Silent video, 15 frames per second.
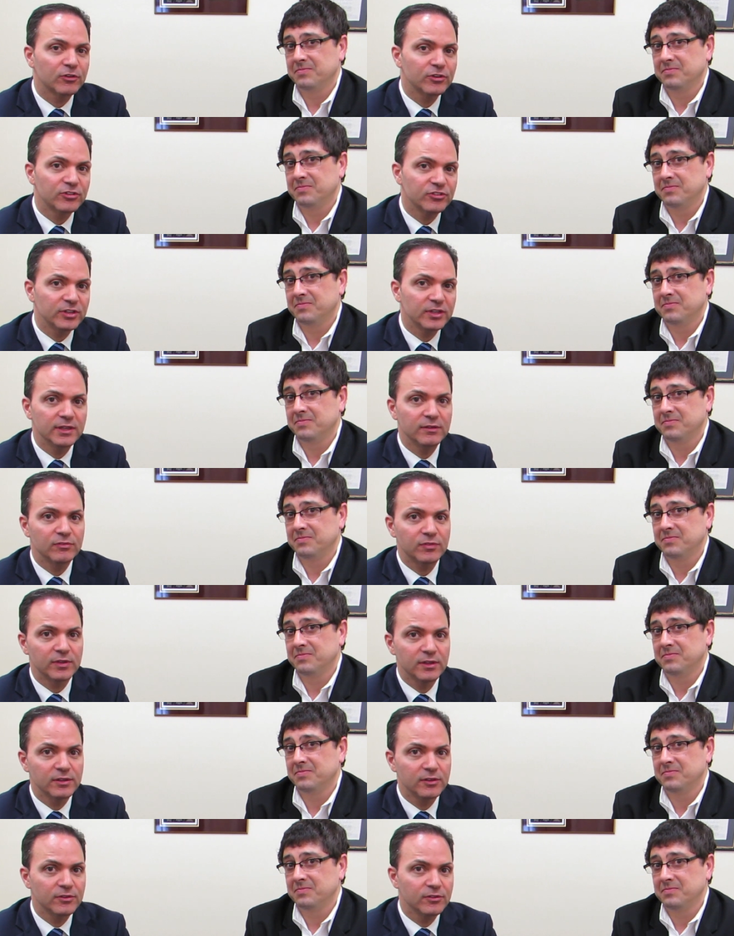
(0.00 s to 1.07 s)
Speaker 1: you receive
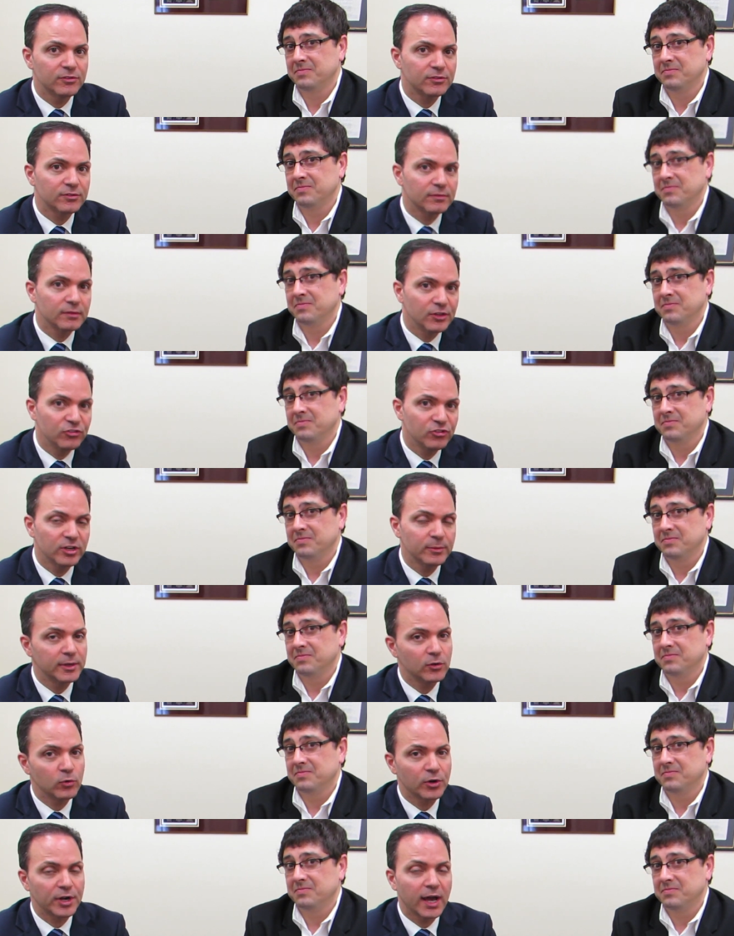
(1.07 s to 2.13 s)
is
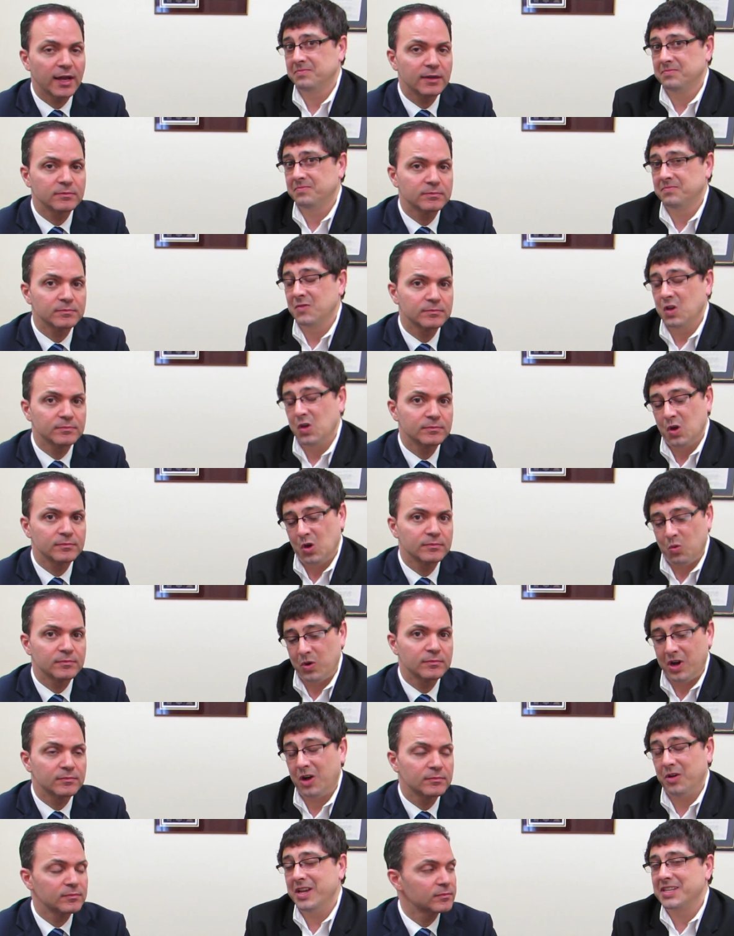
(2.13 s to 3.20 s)
legitimate or not?
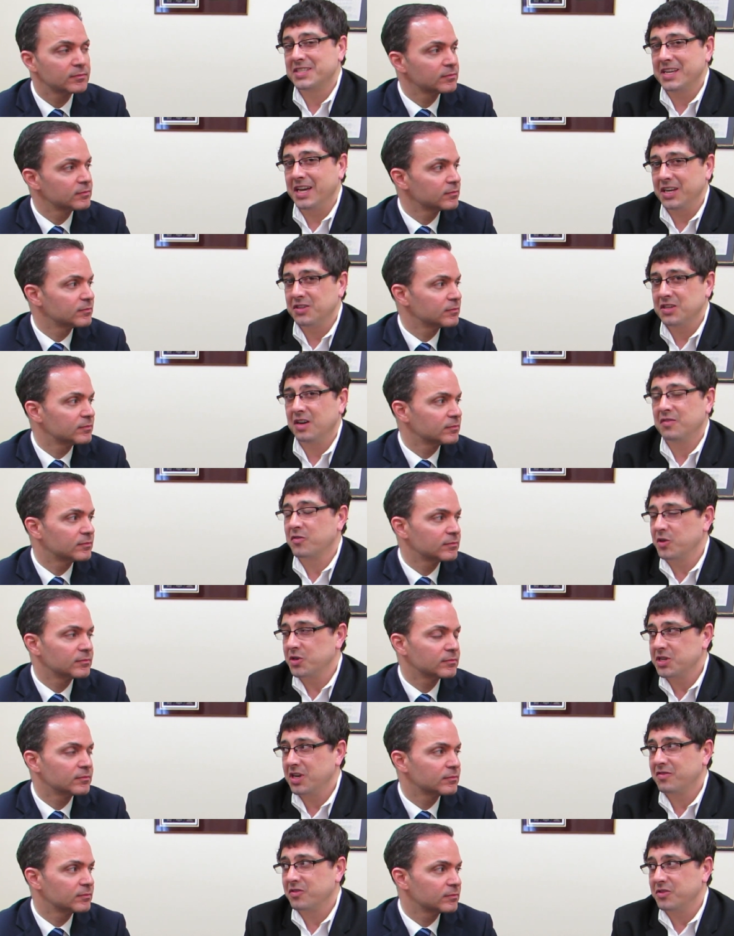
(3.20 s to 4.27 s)
Speaker 2: Well, it's getting tougher and
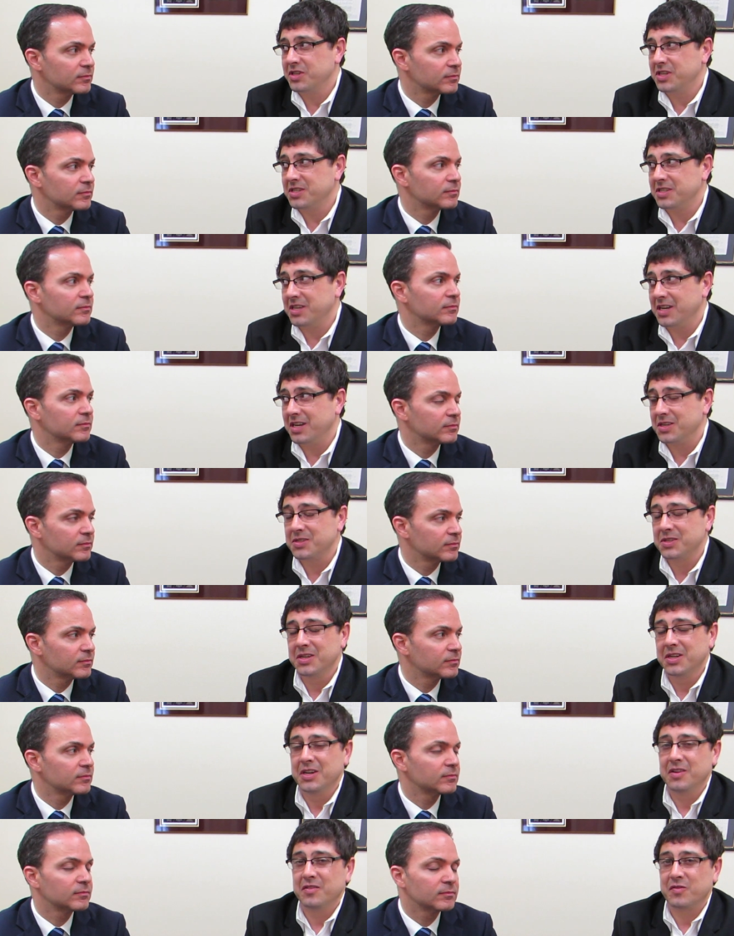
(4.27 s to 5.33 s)
tougher these days
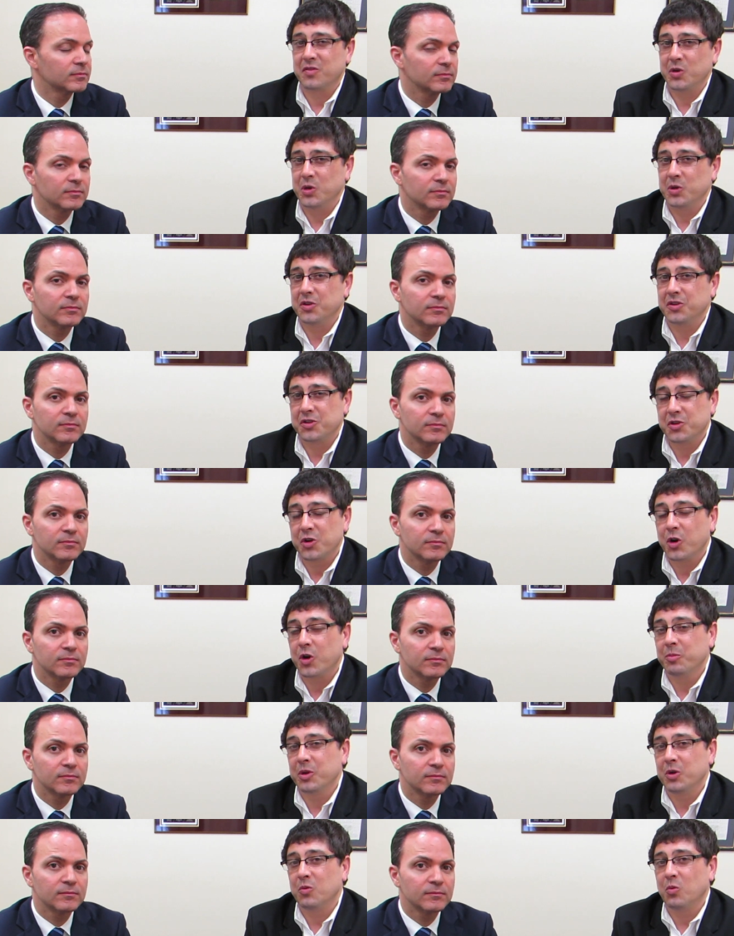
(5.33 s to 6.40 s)
for you to
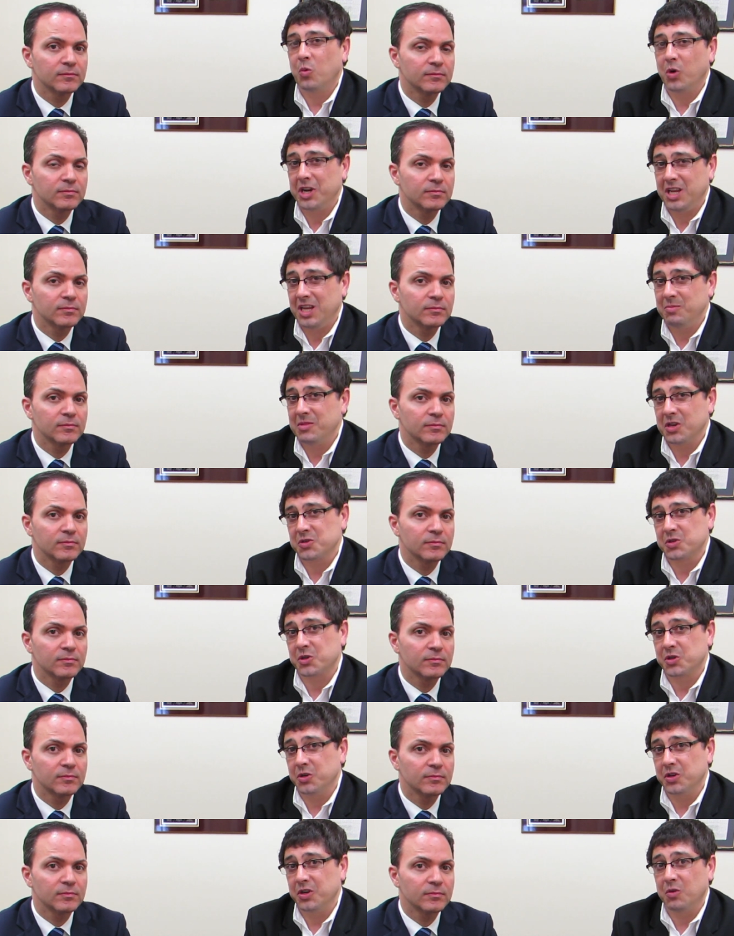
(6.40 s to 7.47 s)
determine what emails are
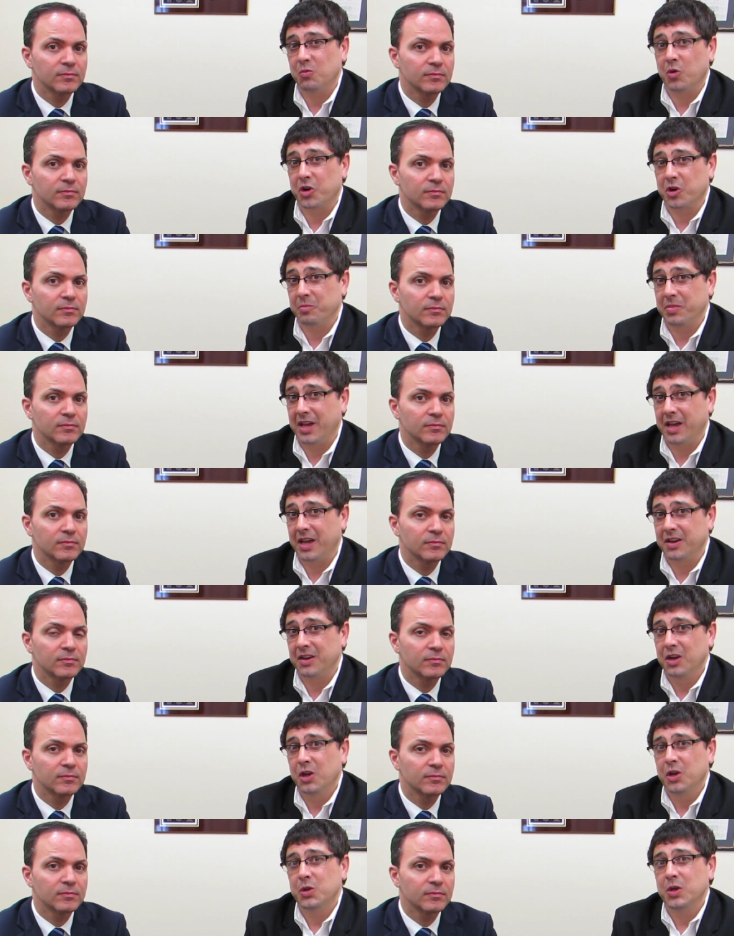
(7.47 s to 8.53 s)
good and what are bad.
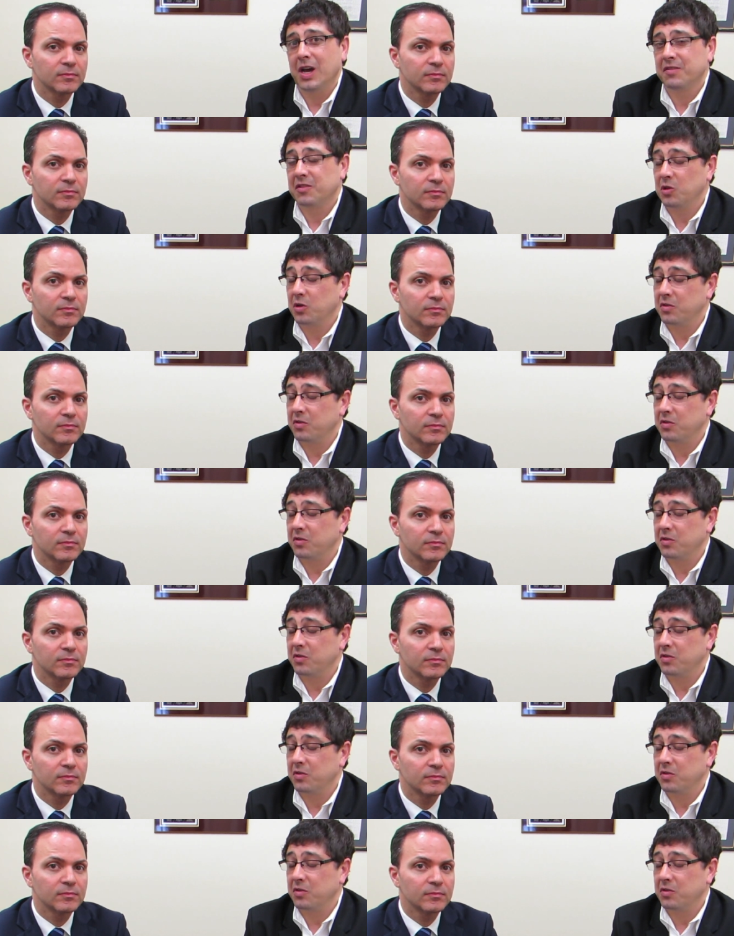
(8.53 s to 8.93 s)
You have to